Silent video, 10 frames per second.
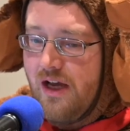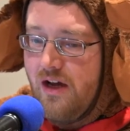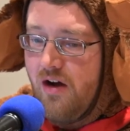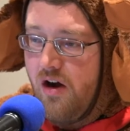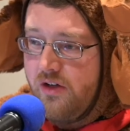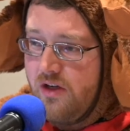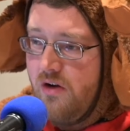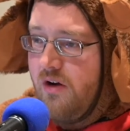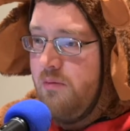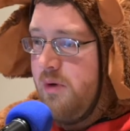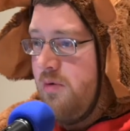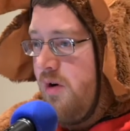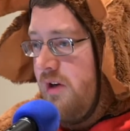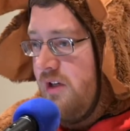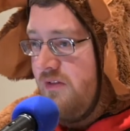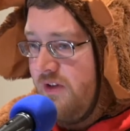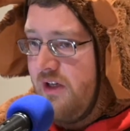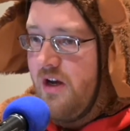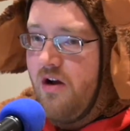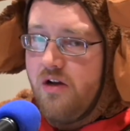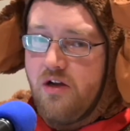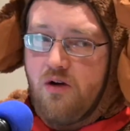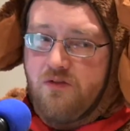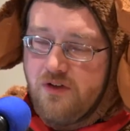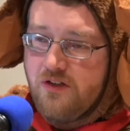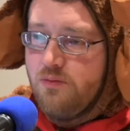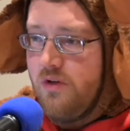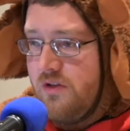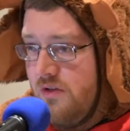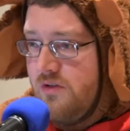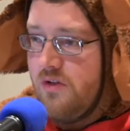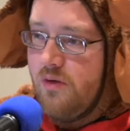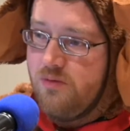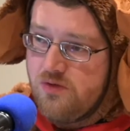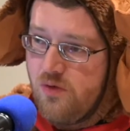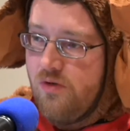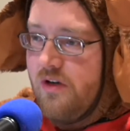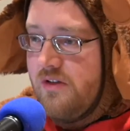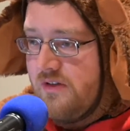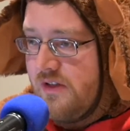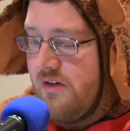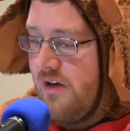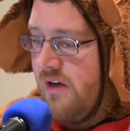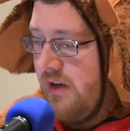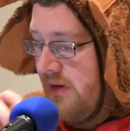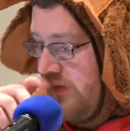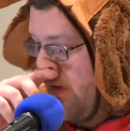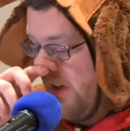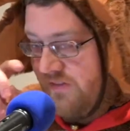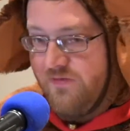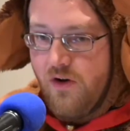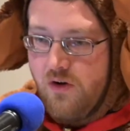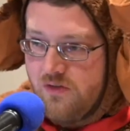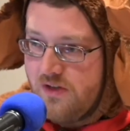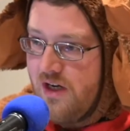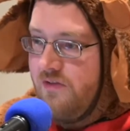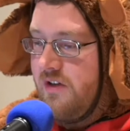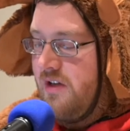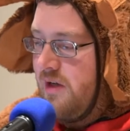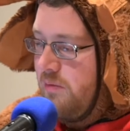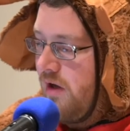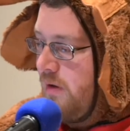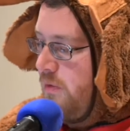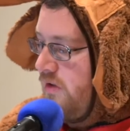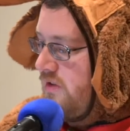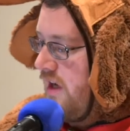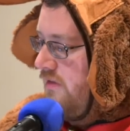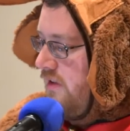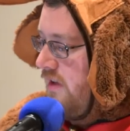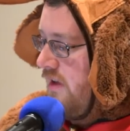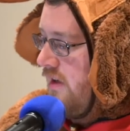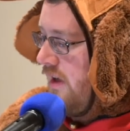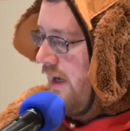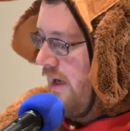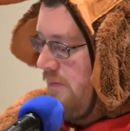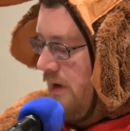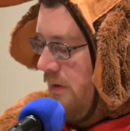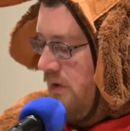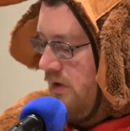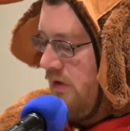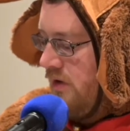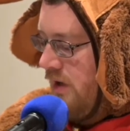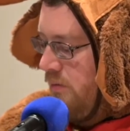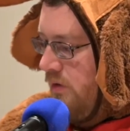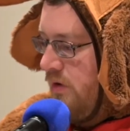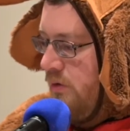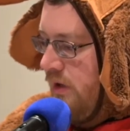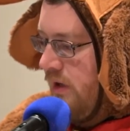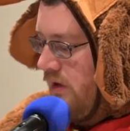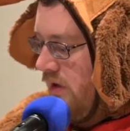audio, it can be broken into video, it can go on Facebook, YouTube, stories, etc. You can get photos out of it, you can get blog posts out of it. I'm going to look up real quick.